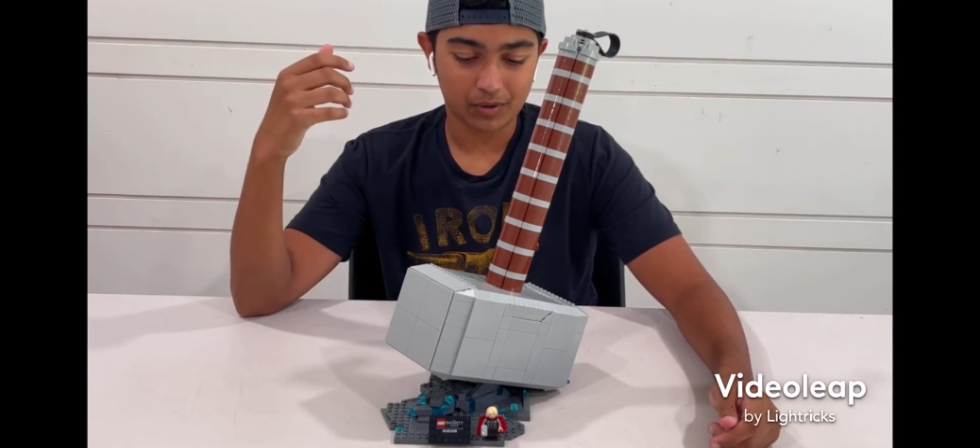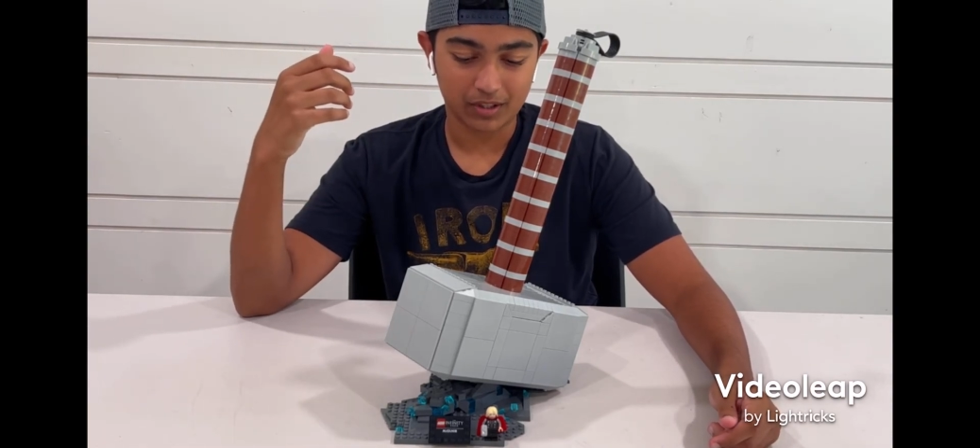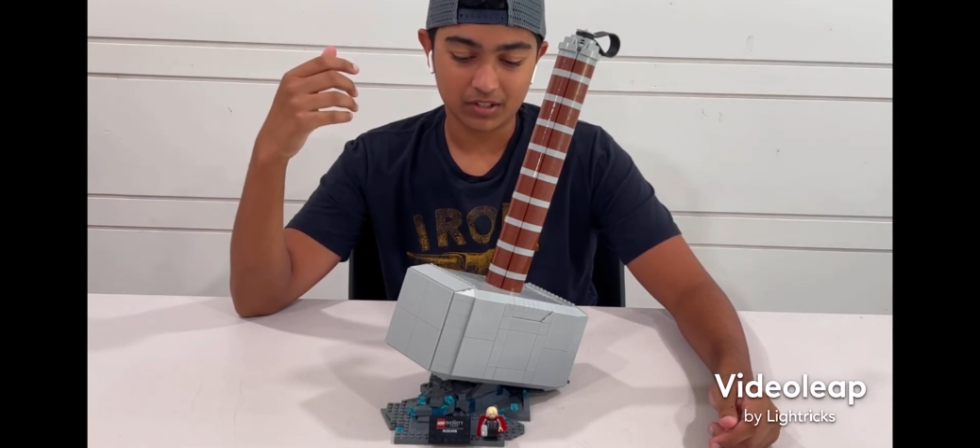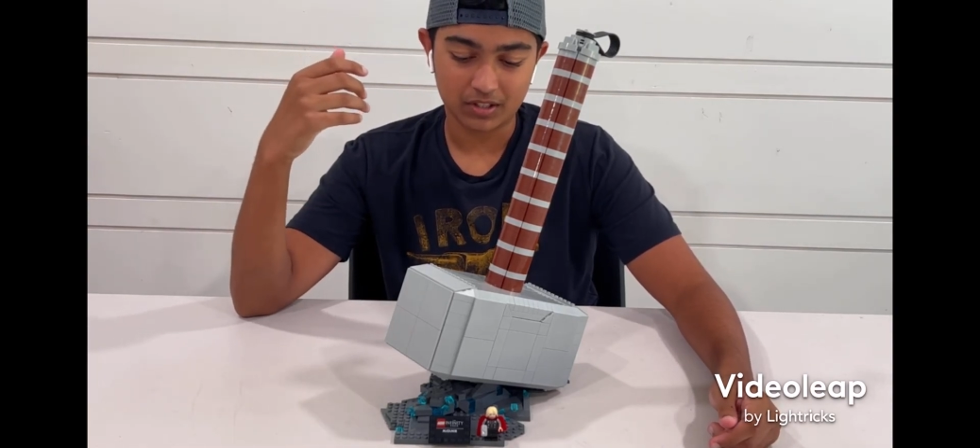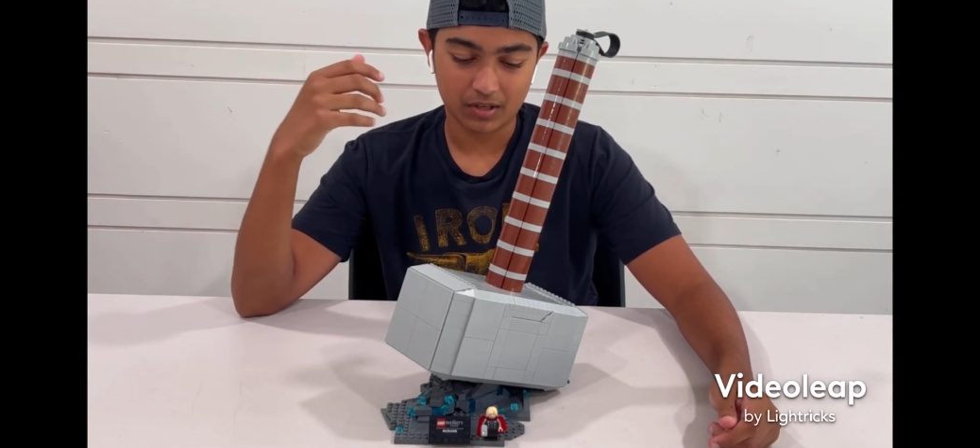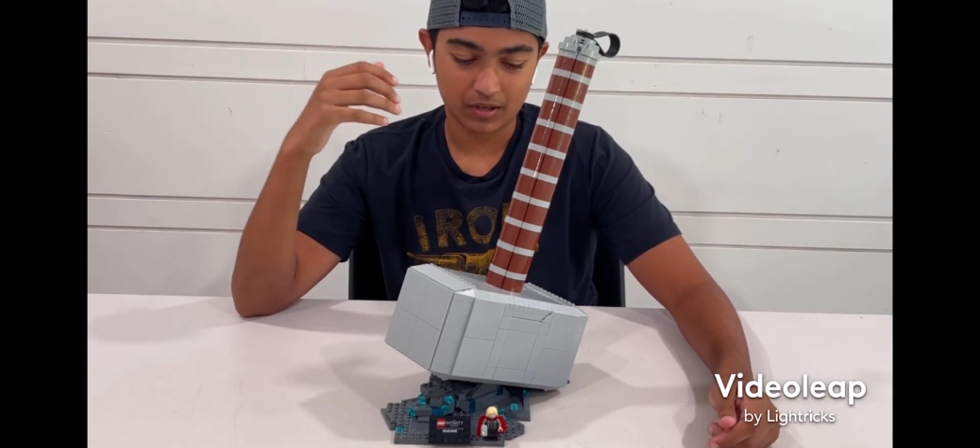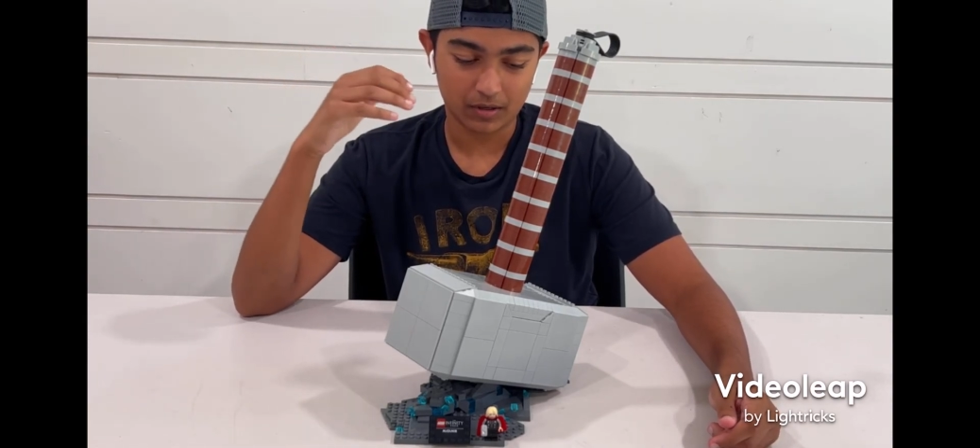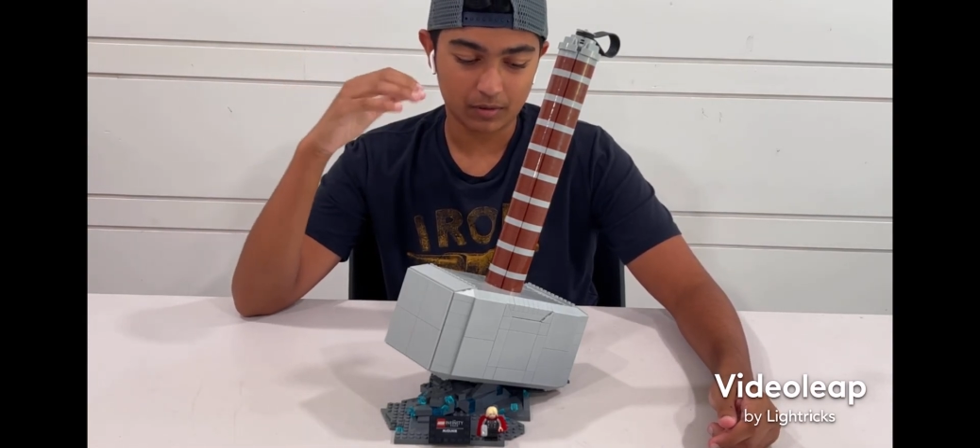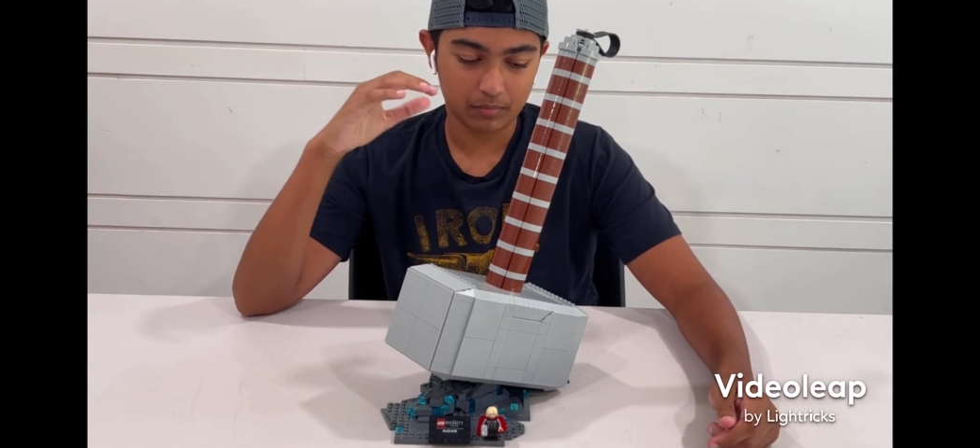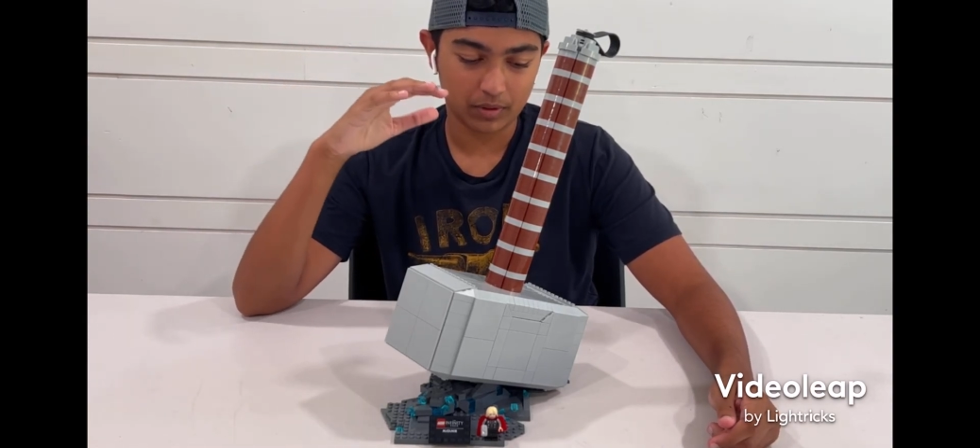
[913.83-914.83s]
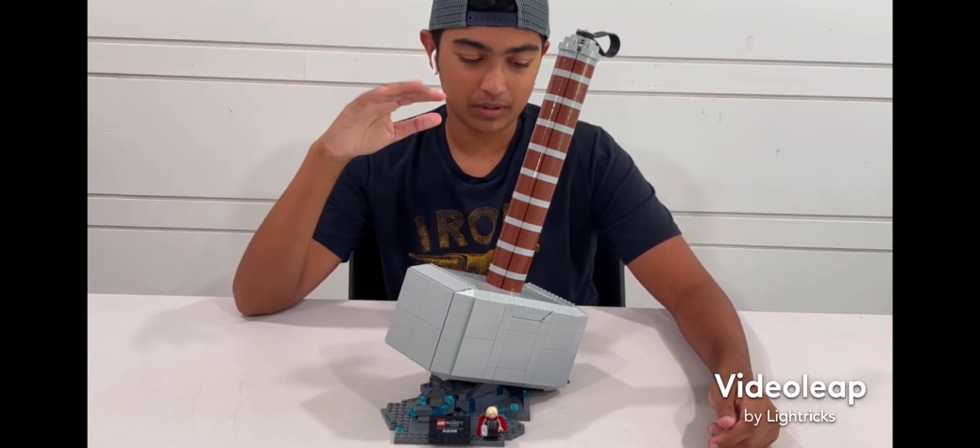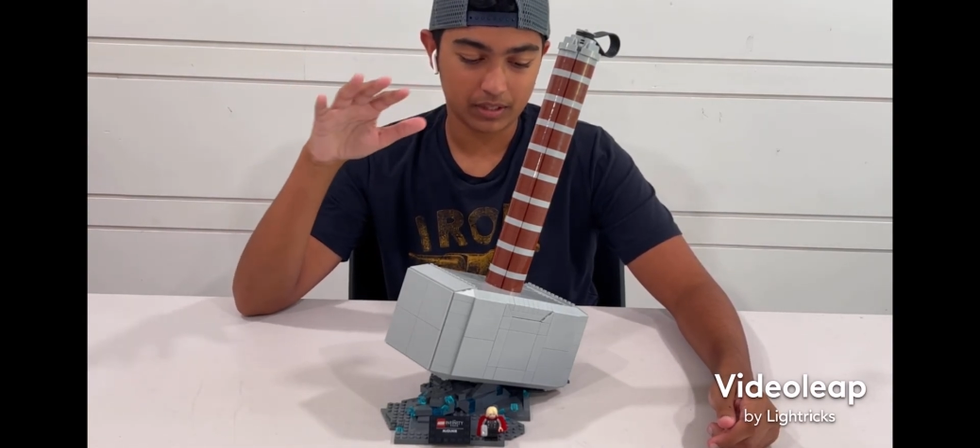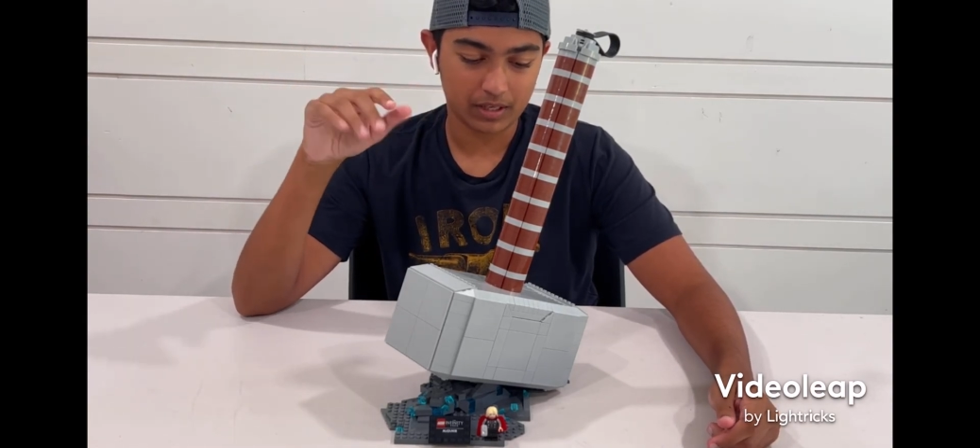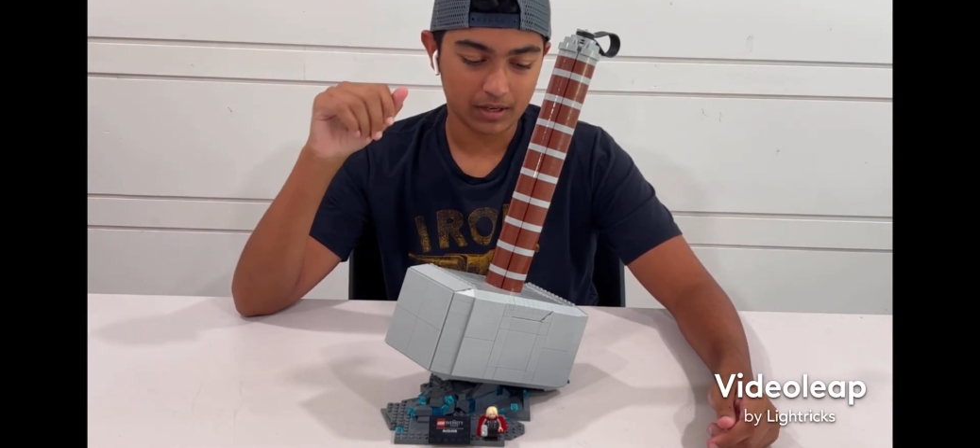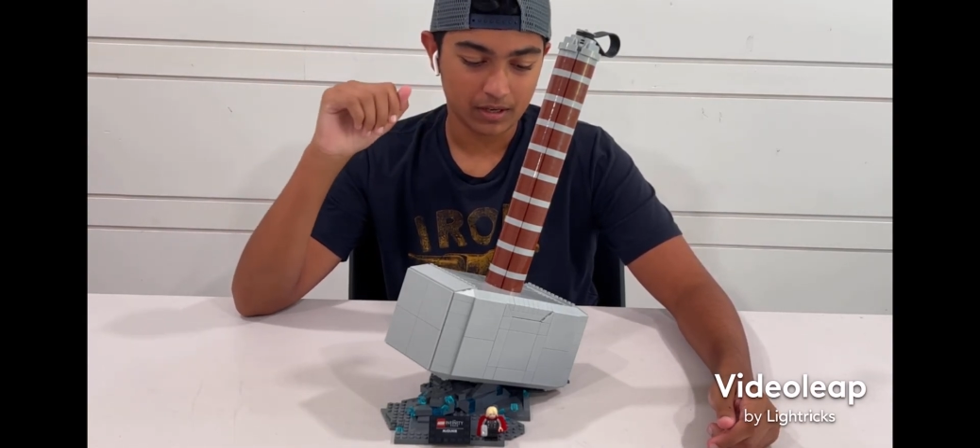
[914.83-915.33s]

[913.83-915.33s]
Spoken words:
It's the completely